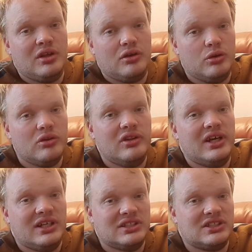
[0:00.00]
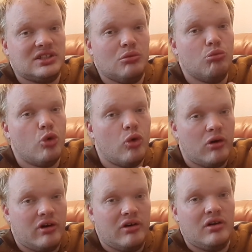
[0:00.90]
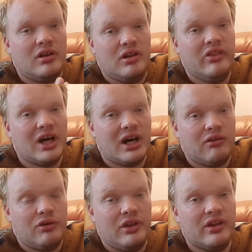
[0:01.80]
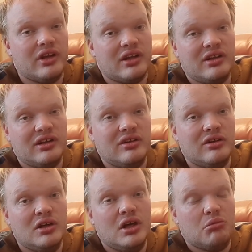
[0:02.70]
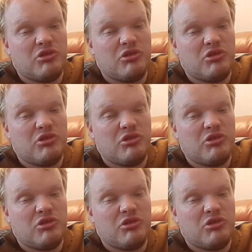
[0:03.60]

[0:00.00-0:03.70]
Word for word: good days more now than I did